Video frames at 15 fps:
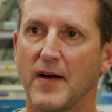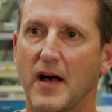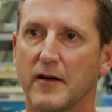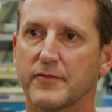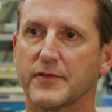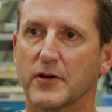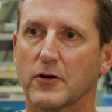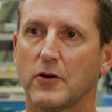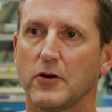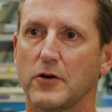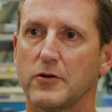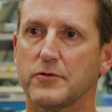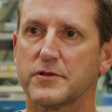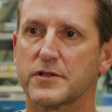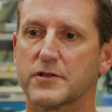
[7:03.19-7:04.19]
valve to
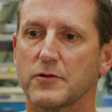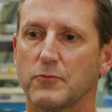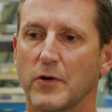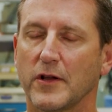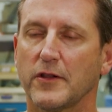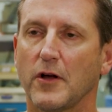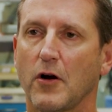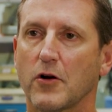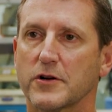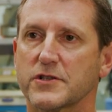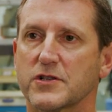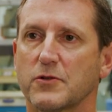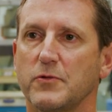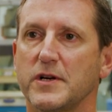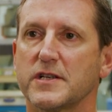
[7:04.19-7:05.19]
close. So when the heart
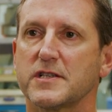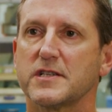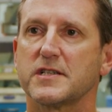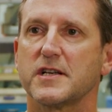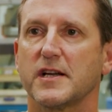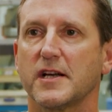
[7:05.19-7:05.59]
squeezes,